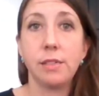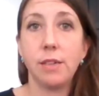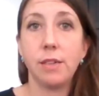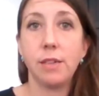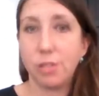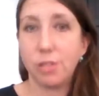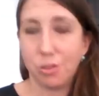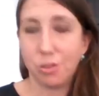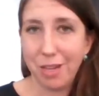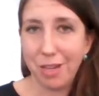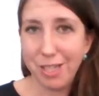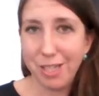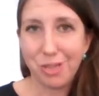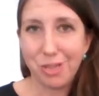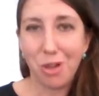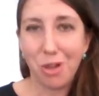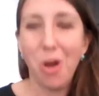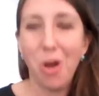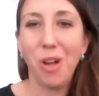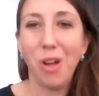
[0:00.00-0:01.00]
is
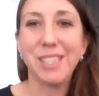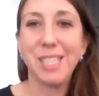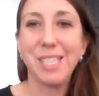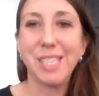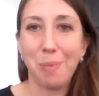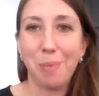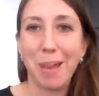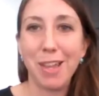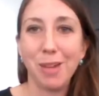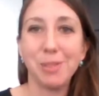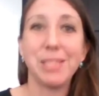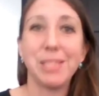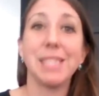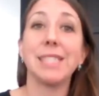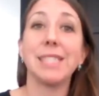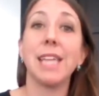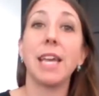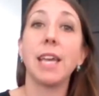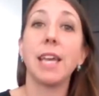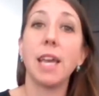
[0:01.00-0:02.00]
called
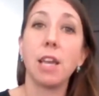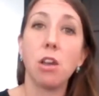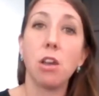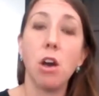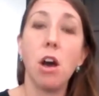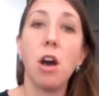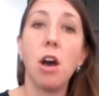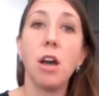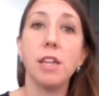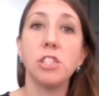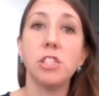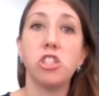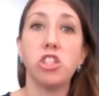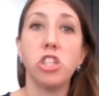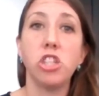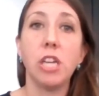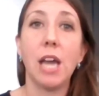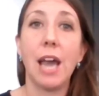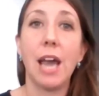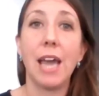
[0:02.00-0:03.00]
dysbiosis, and can cause
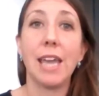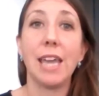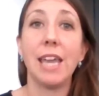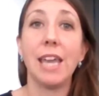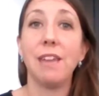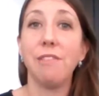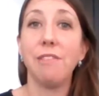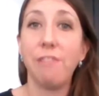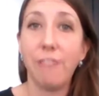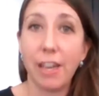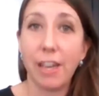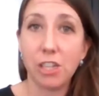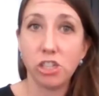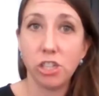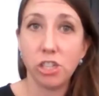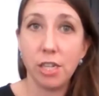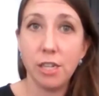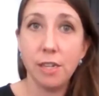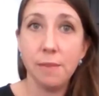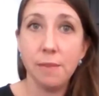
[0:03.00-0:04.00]
GI
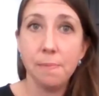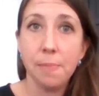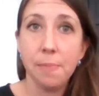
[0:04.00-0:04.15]
infection,